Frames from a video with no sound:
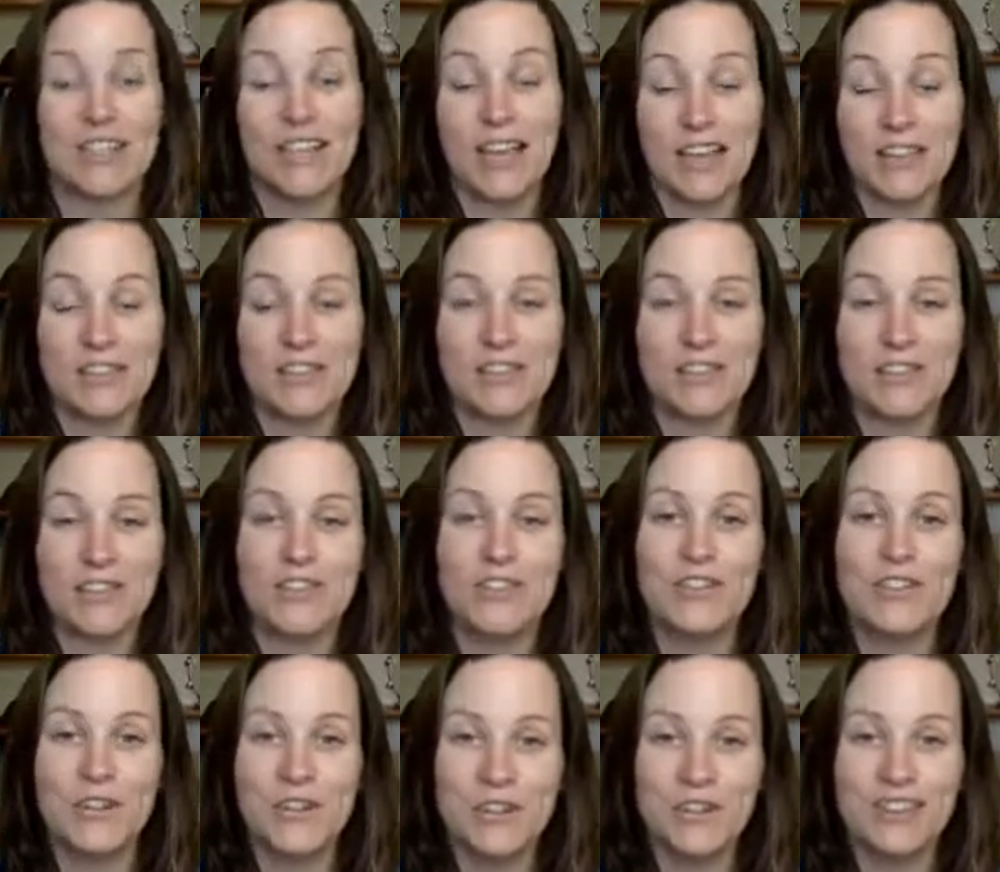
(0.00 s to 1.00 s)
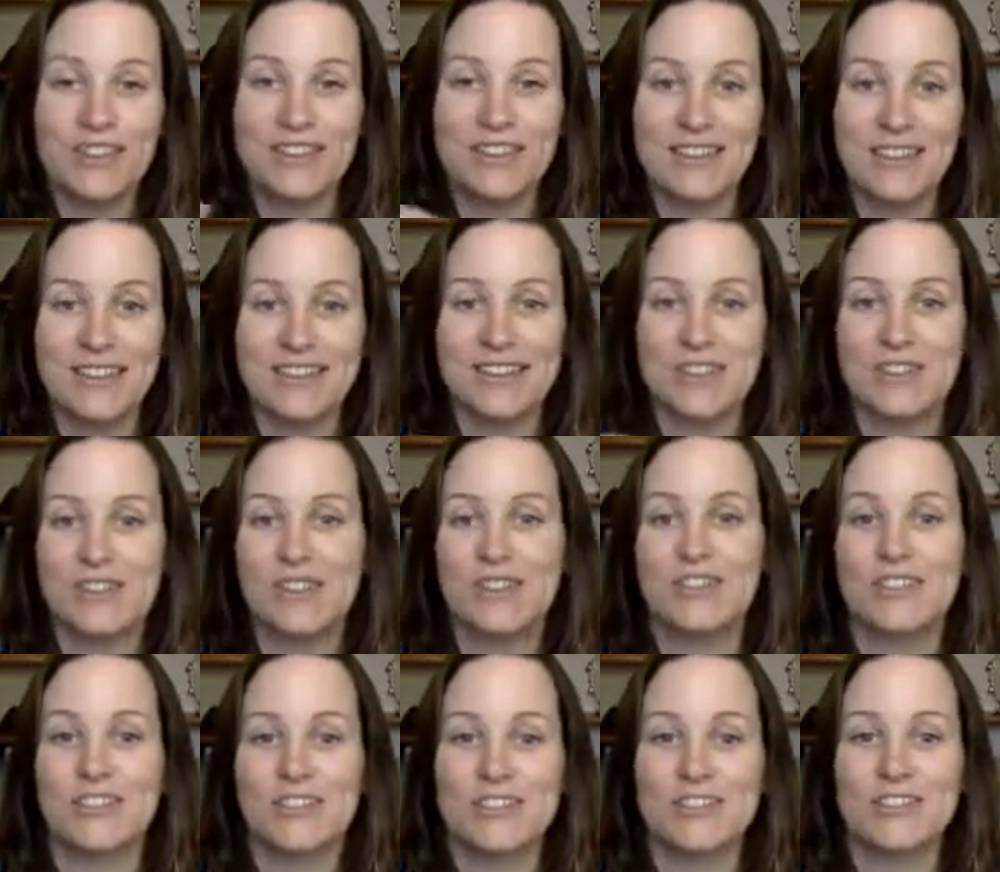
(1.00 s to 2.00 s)
Actually, if you go to the
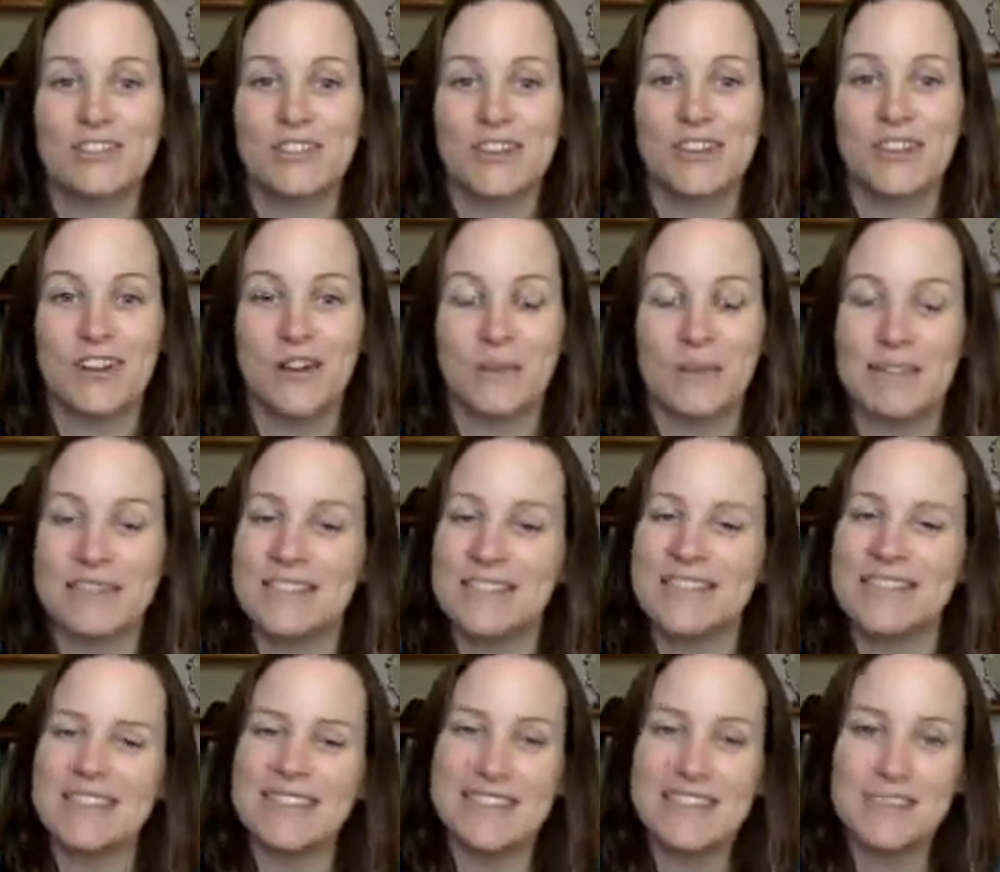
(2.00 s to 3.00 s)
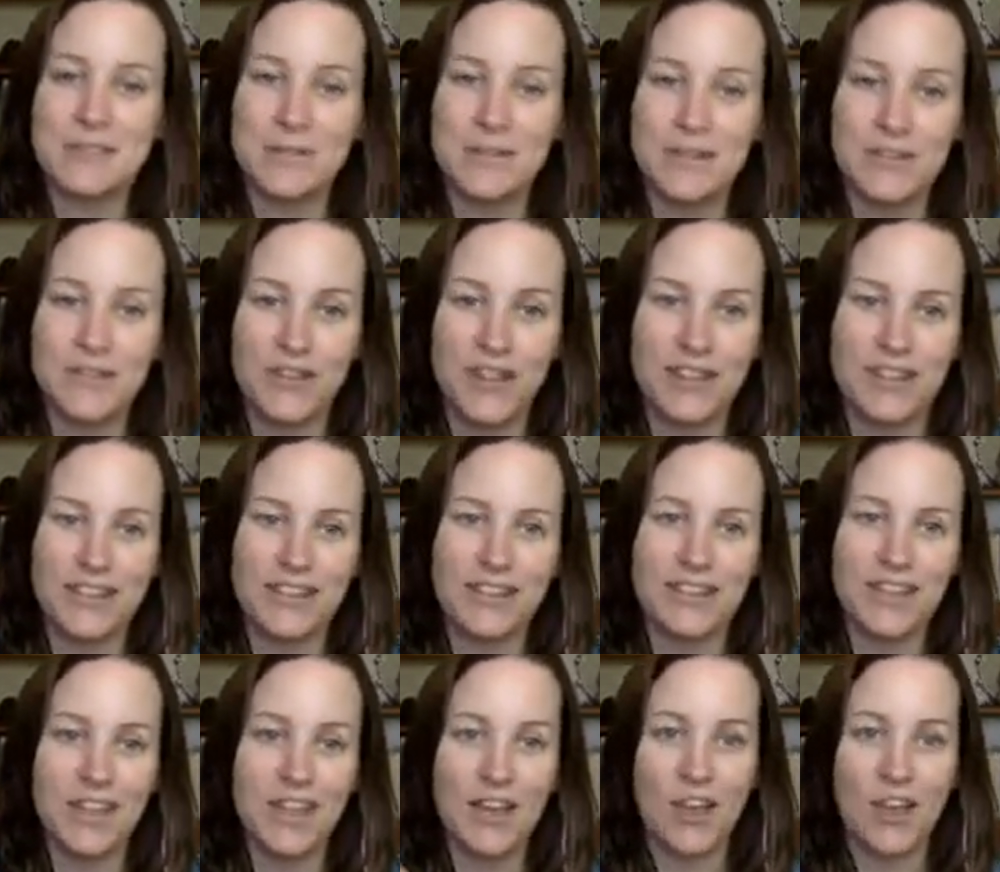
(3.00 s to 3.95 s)
connectedyogateacher.com, that's the easiest way to find it.